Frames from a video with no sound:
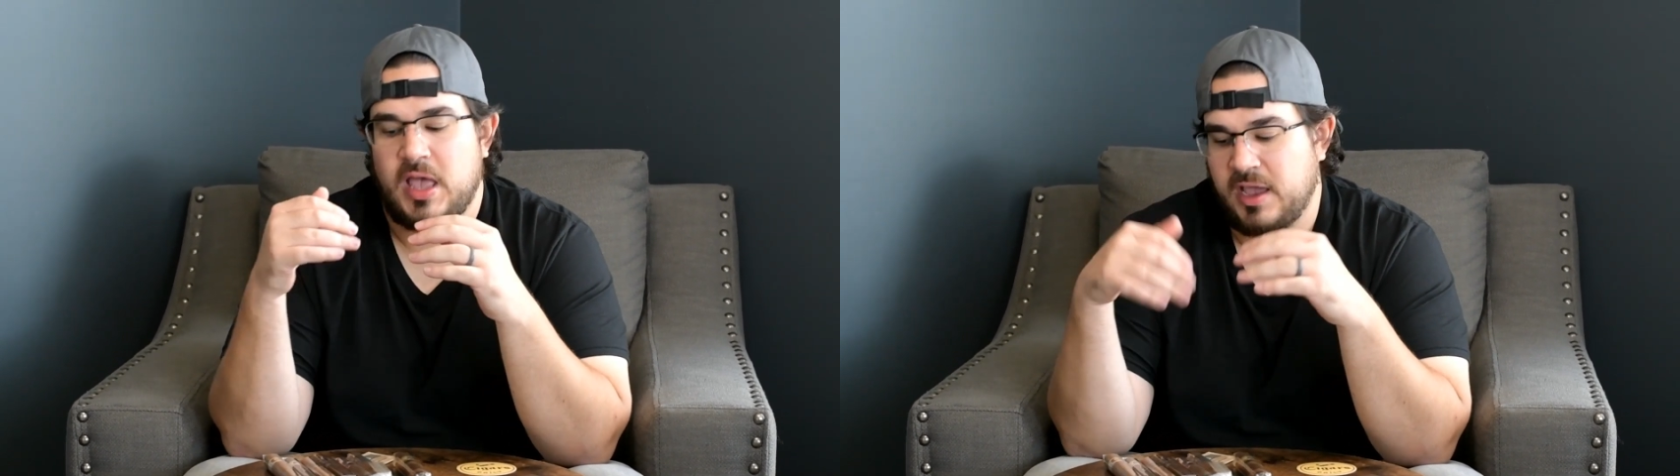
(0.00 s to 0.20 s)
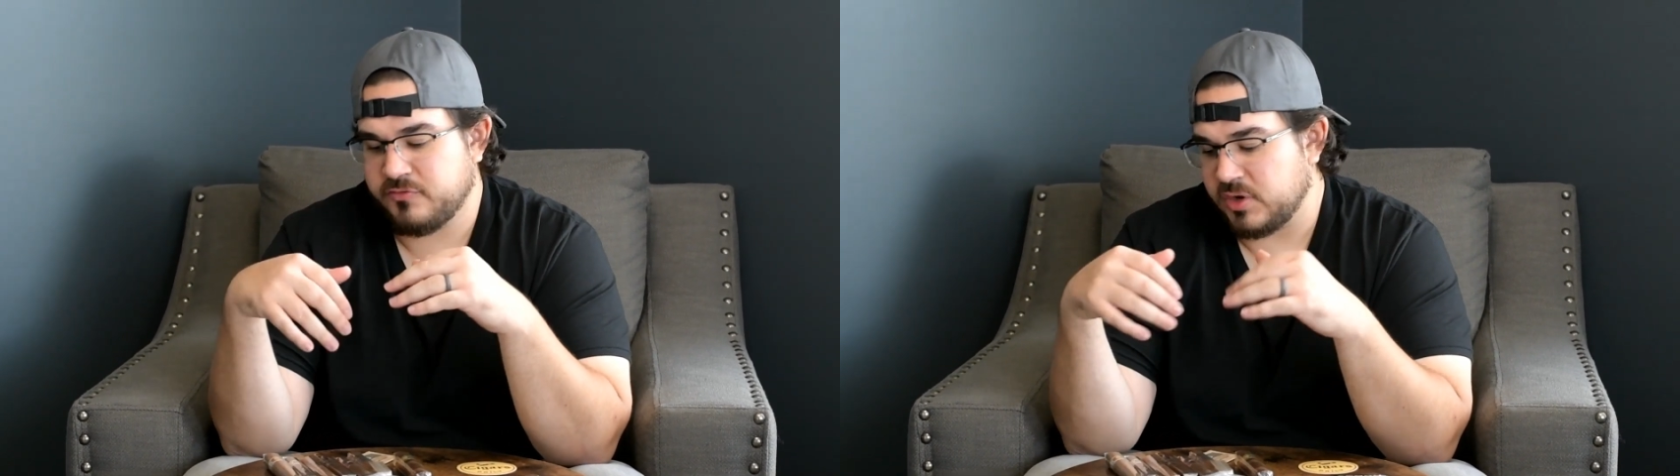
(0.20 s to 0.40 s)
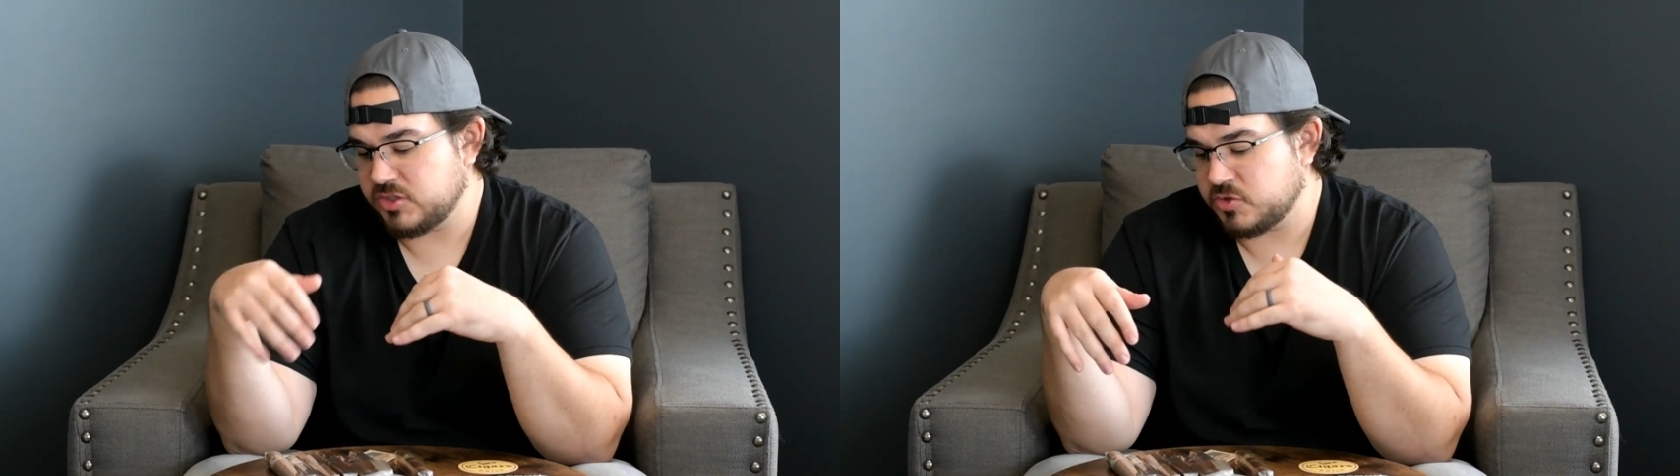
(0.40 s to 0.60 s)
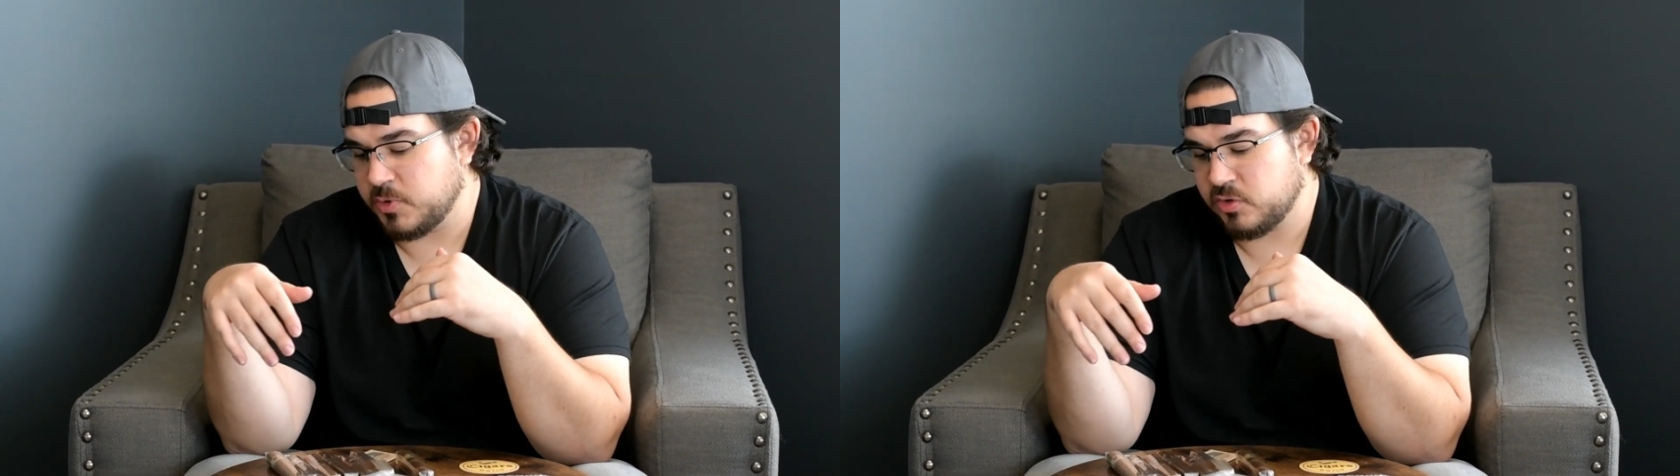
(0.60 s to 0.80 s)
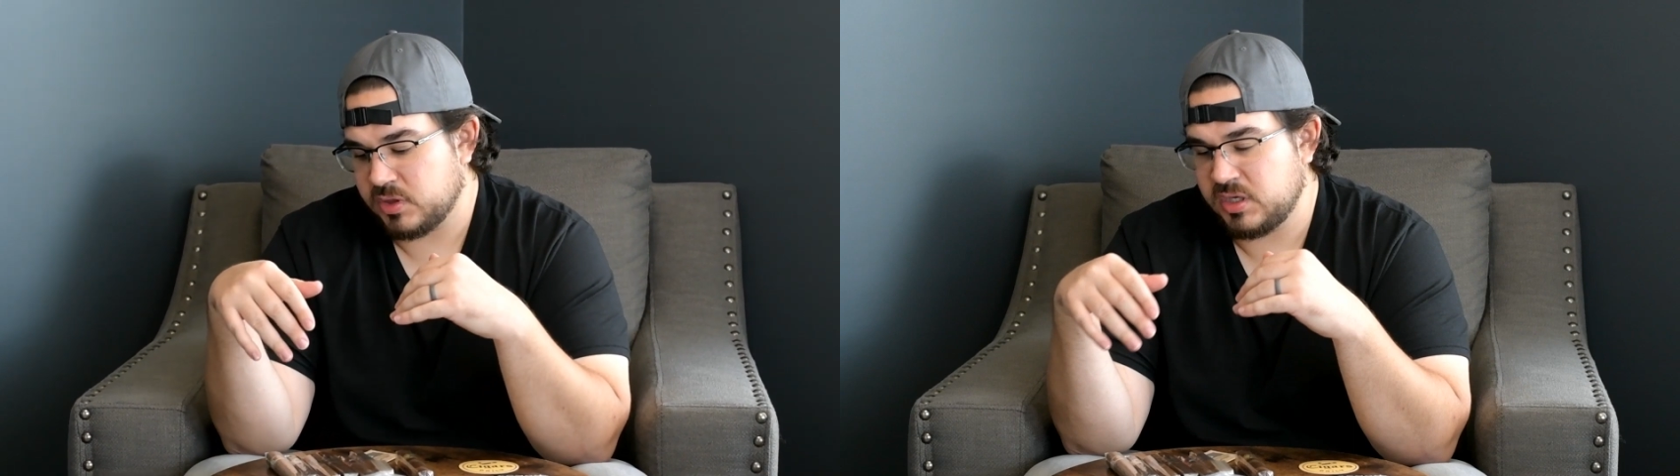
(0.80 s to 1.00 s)
after I
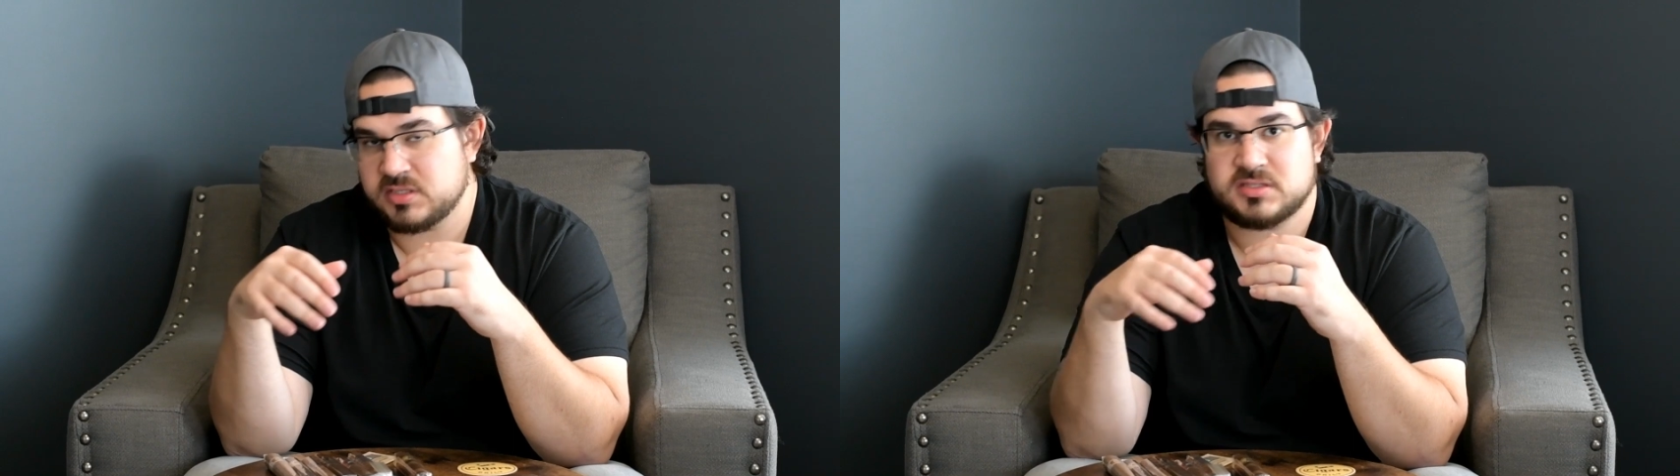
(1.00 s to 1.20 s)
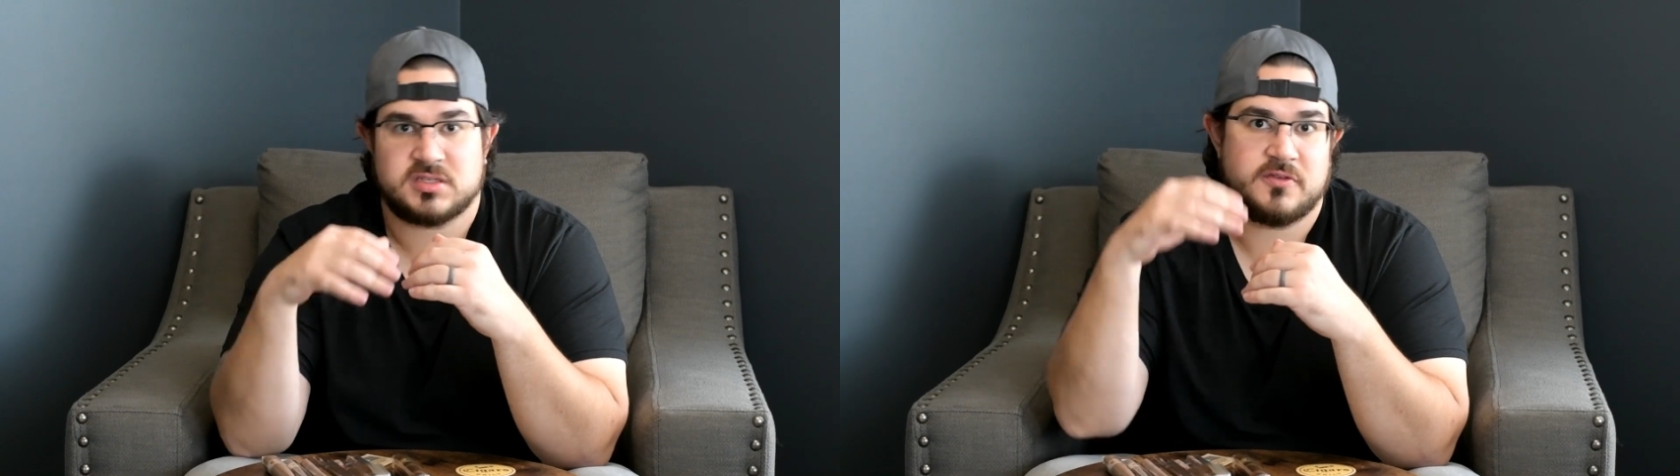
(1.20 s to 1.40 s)
smoke these,